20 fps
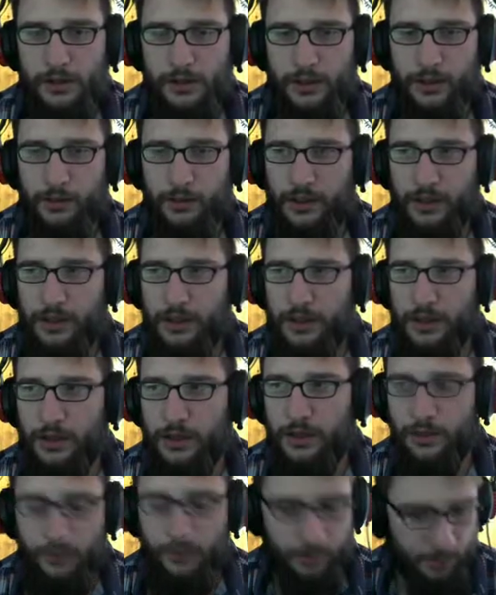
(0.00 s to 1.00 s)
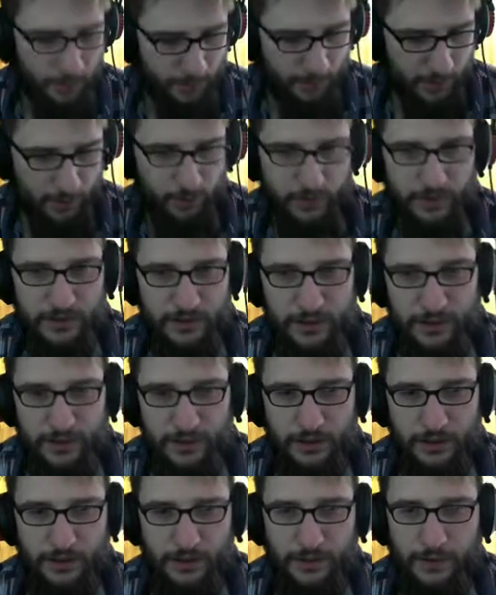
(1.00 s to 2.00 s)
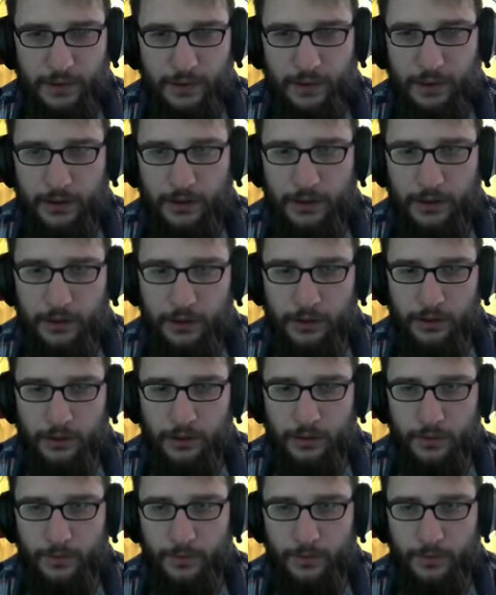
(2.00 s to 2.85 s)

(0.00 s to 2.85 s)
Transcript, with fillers: I can't remember what's inside here.